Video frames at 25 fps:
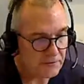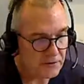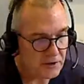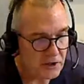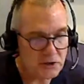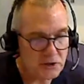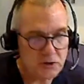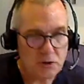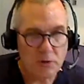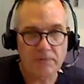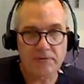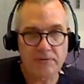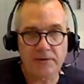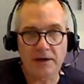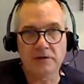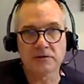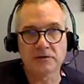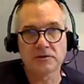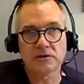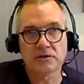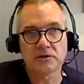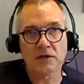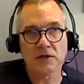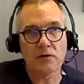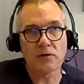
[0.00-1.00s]
finish off then,
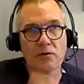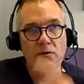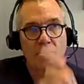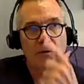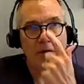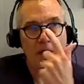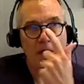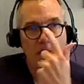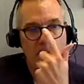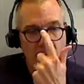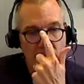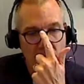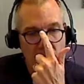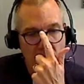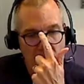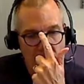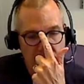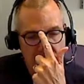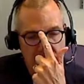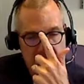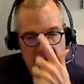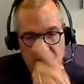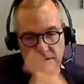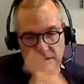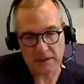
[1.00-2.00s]
so
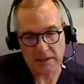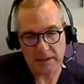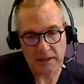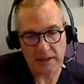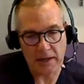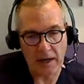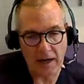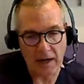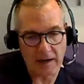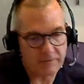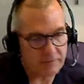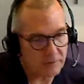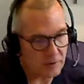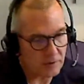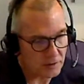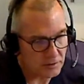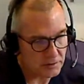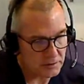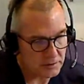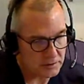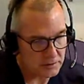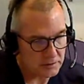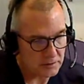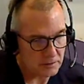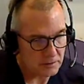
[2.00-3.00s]
obviously I've
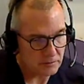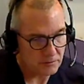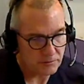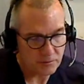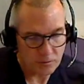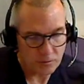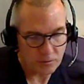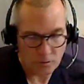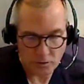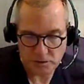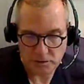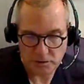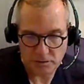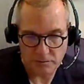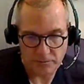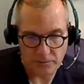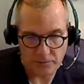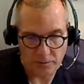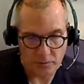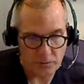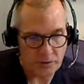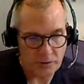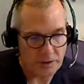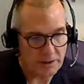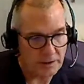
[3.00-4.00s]
learned a fortune
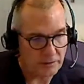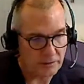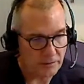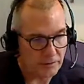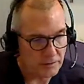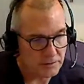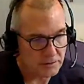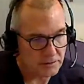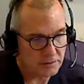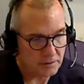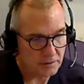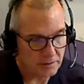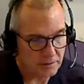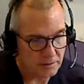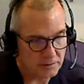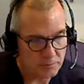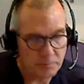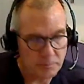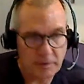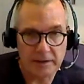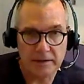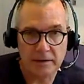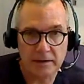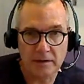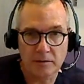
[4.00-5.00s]
from reading this, and it's
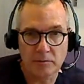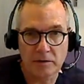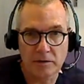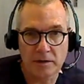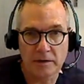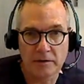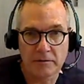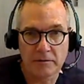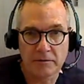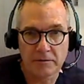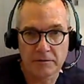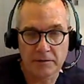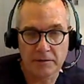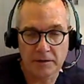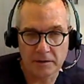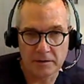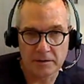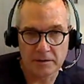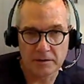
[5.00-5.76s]
making me think.